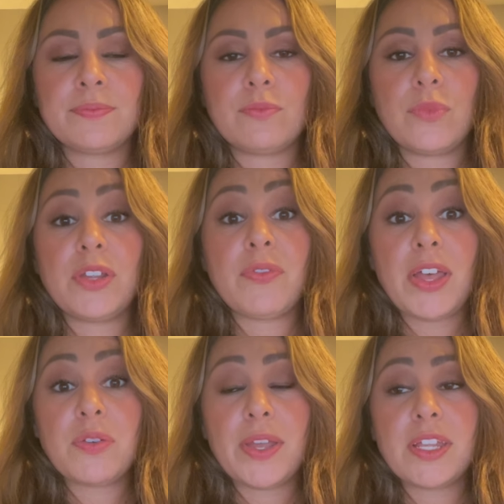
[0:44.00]
When
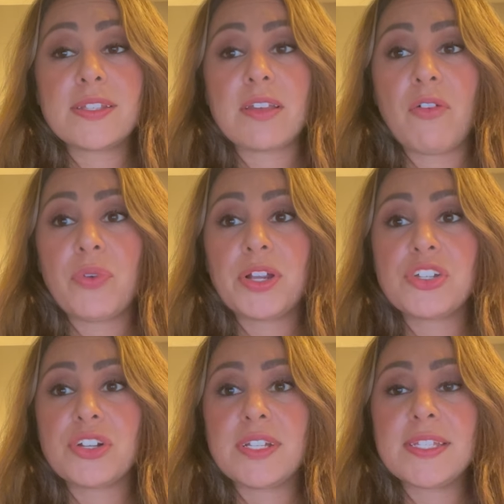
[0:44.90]
evaluating software
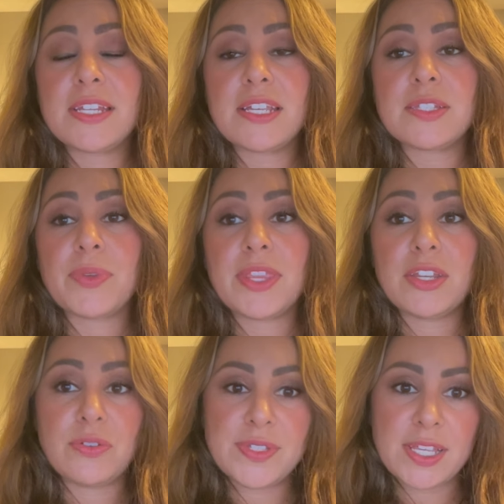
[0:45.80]
assurance needs within
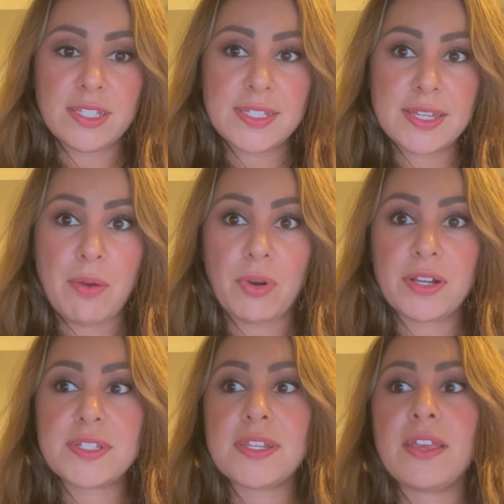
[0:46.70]
New Zealand's
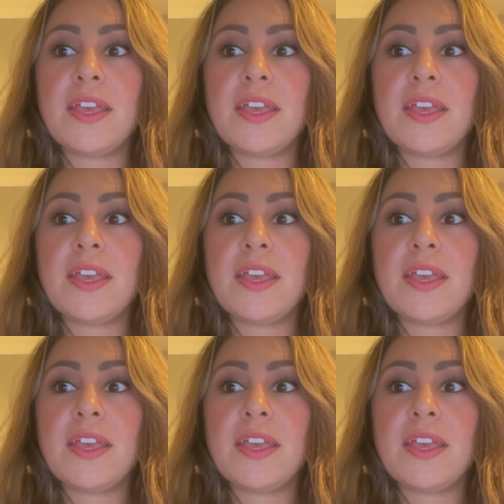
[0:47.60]
networks,